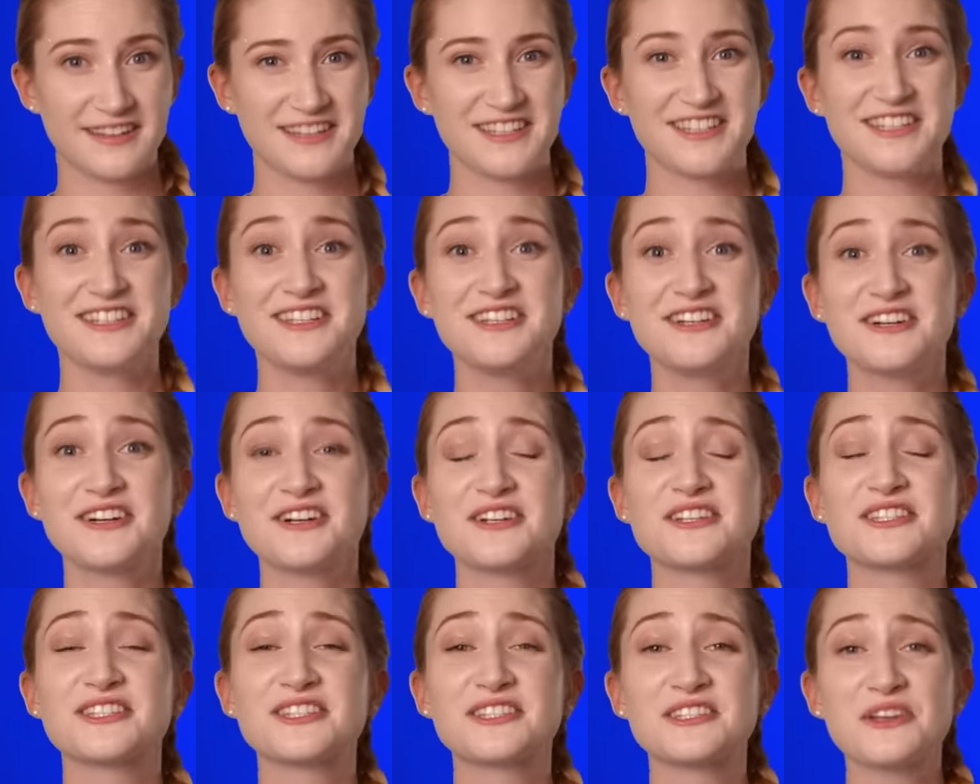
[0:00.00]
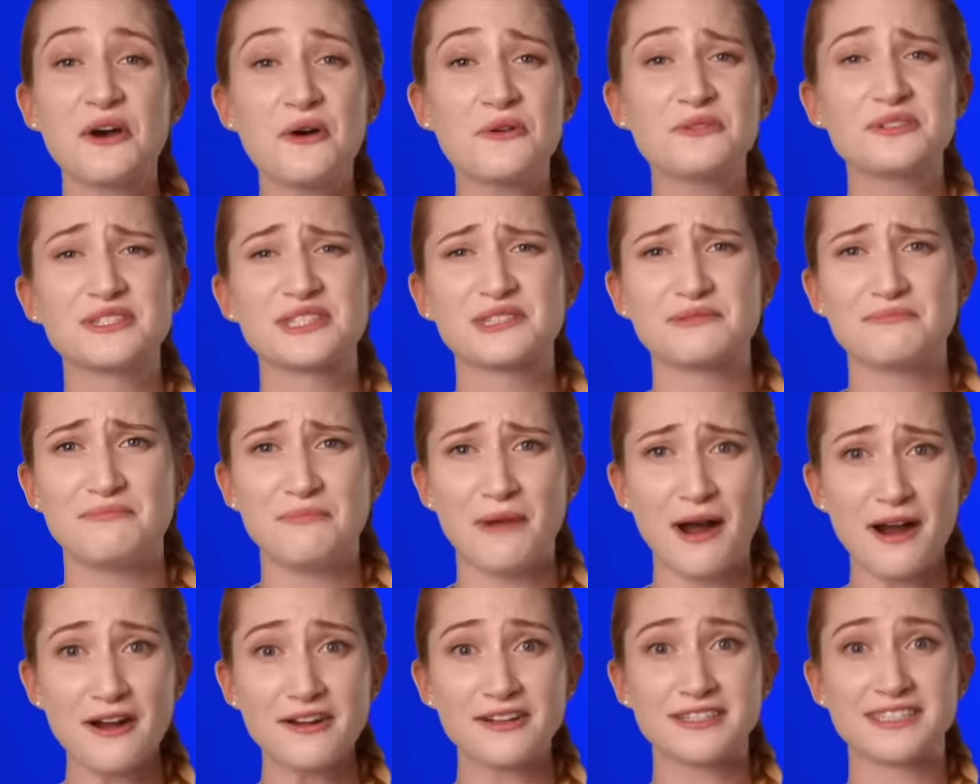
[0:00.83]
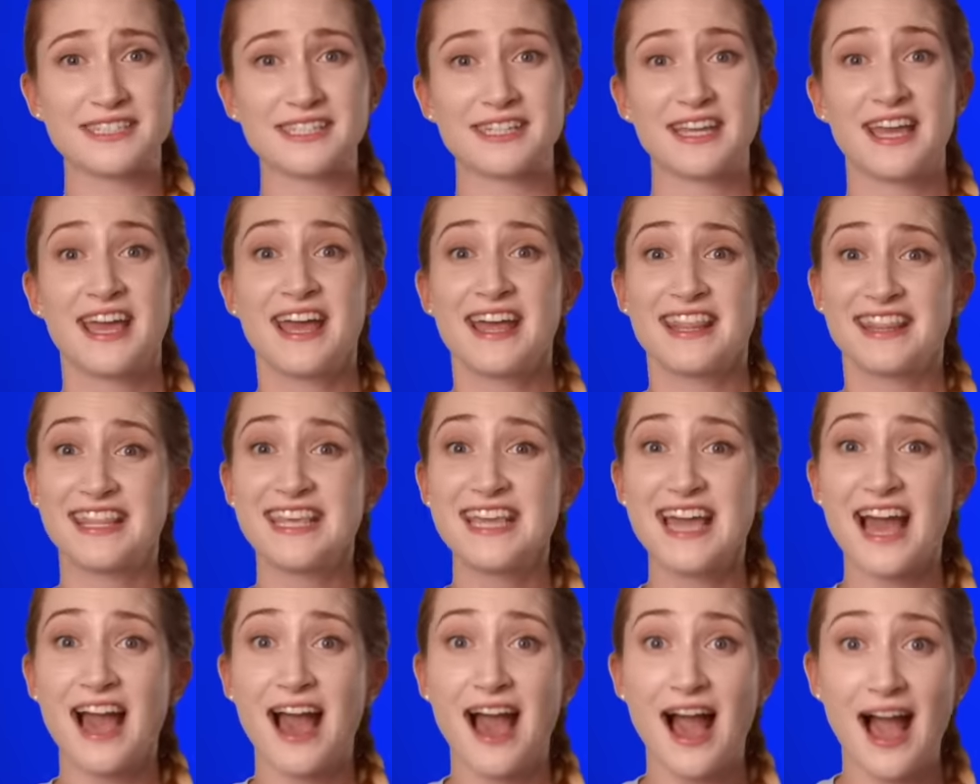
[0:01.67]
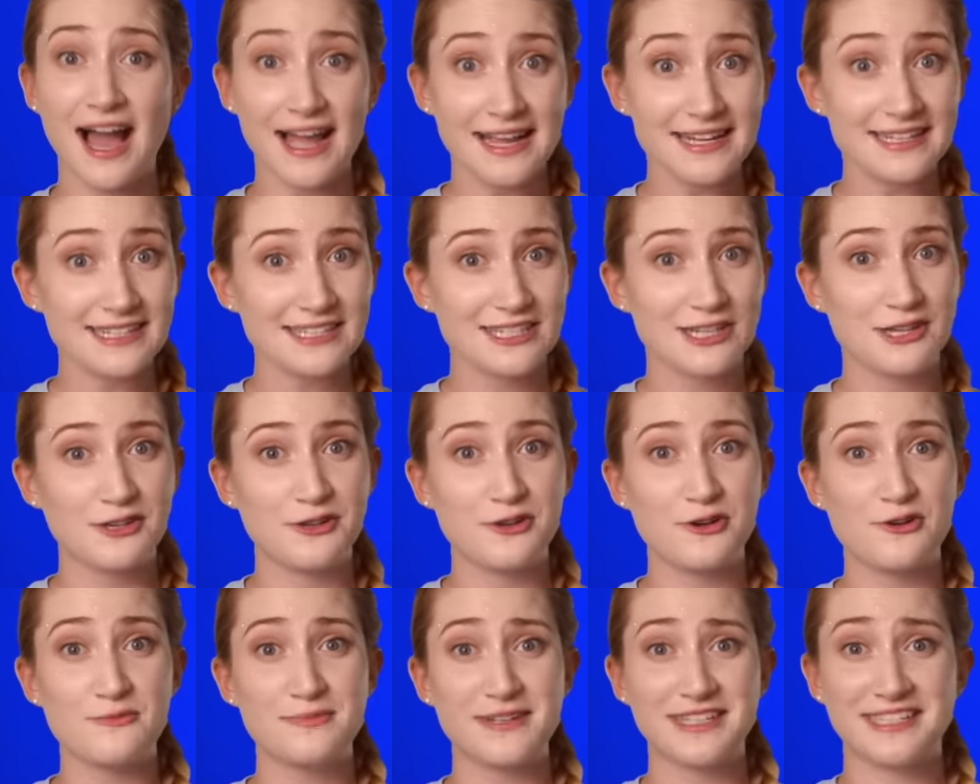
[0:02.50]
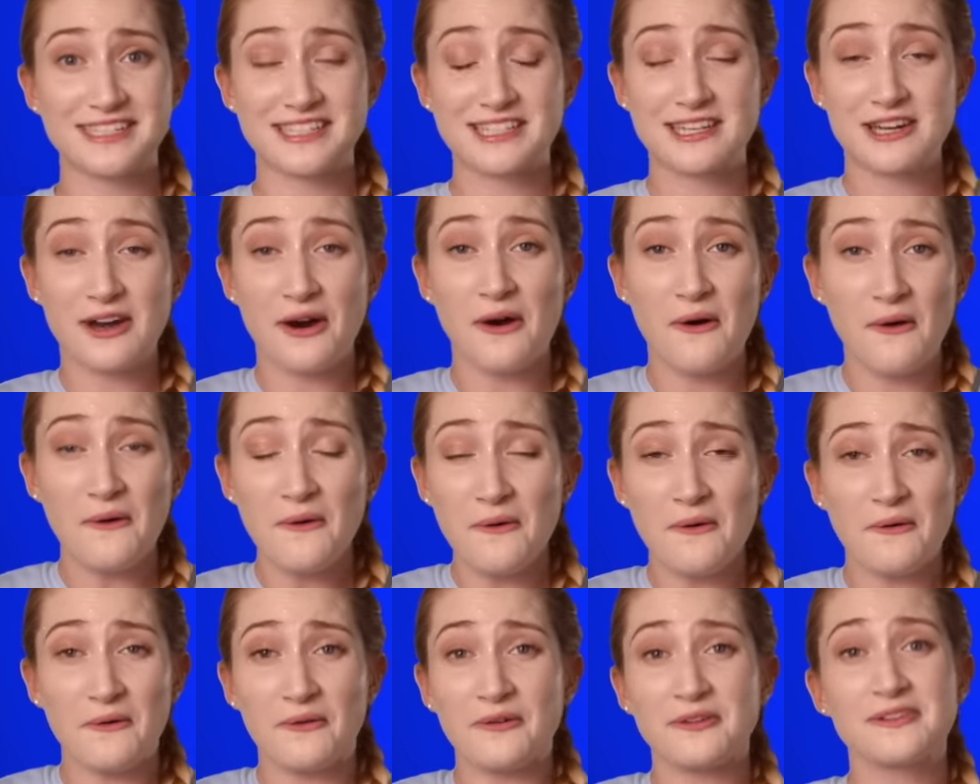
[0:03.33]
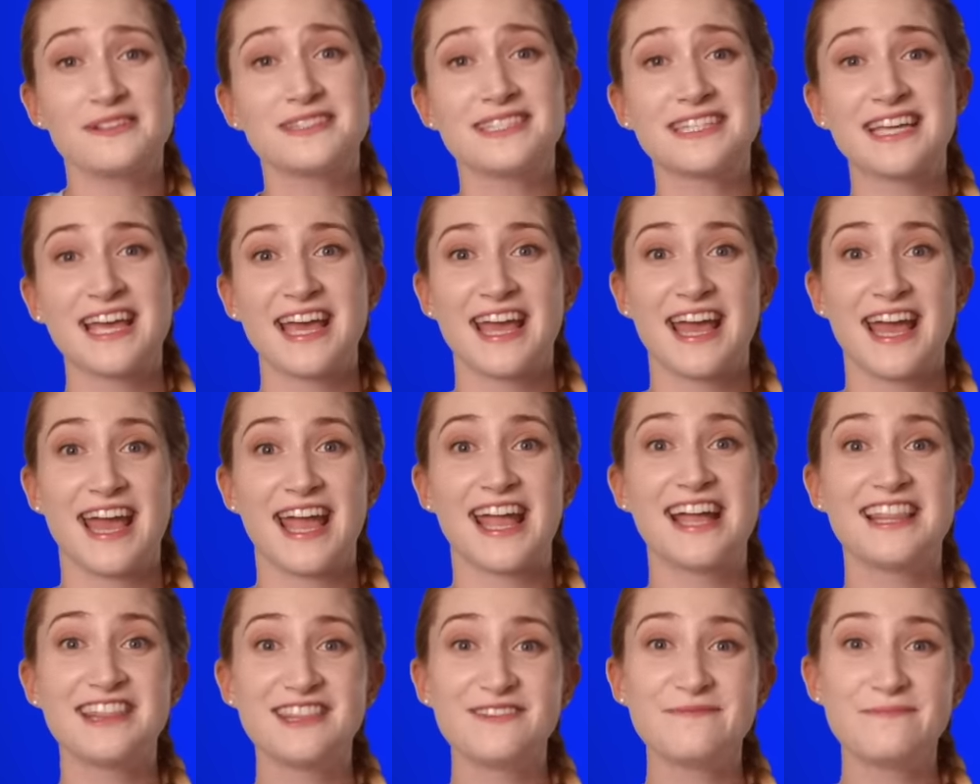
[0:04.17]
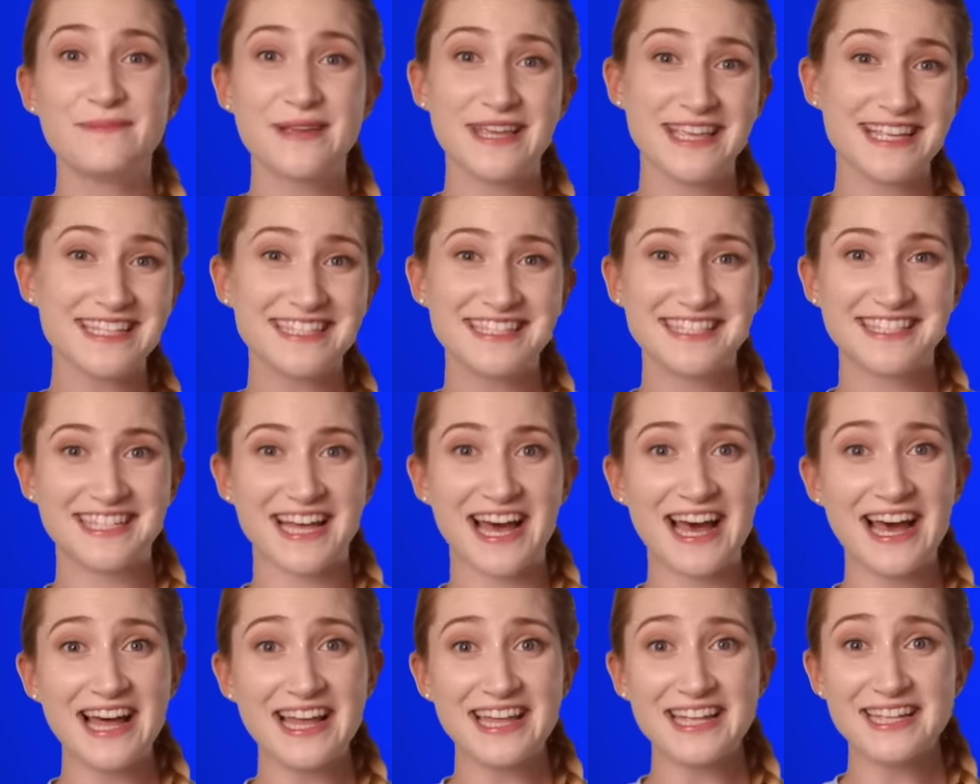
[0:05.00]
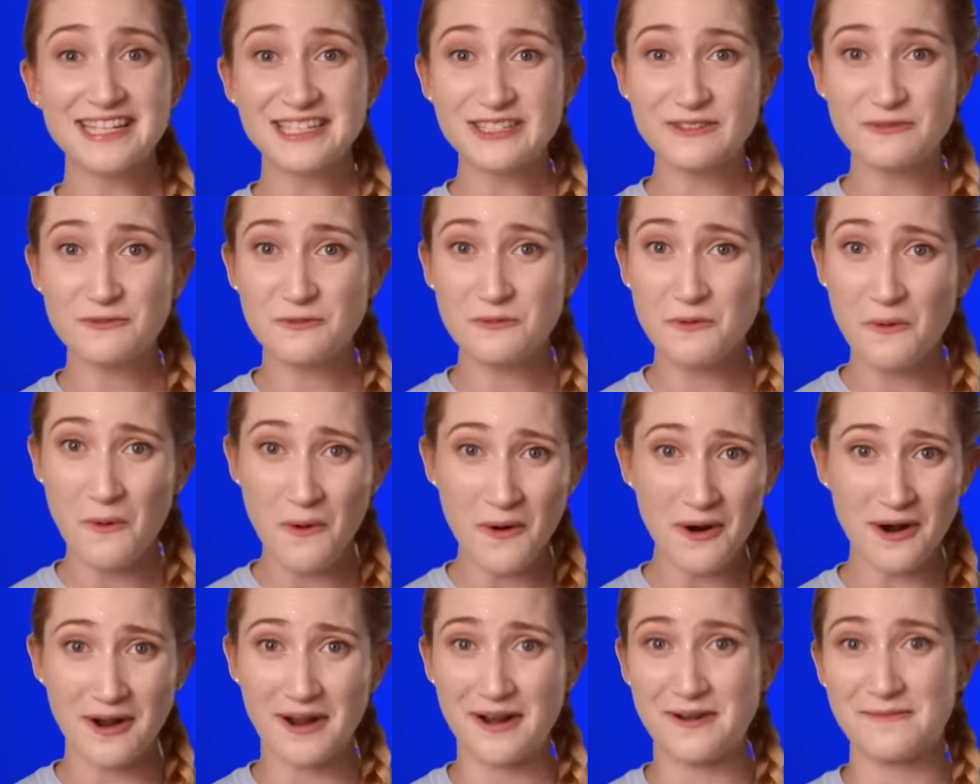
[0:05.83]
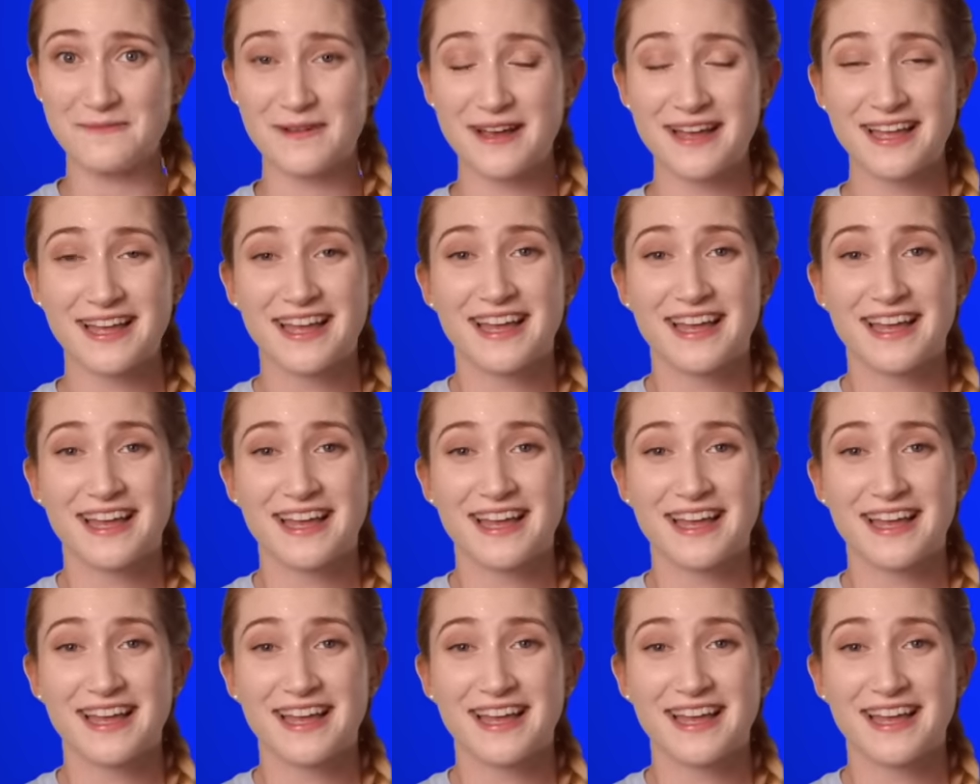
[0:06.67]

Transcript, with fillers: You're so smart! The ice cube is cold and the pizza is warm.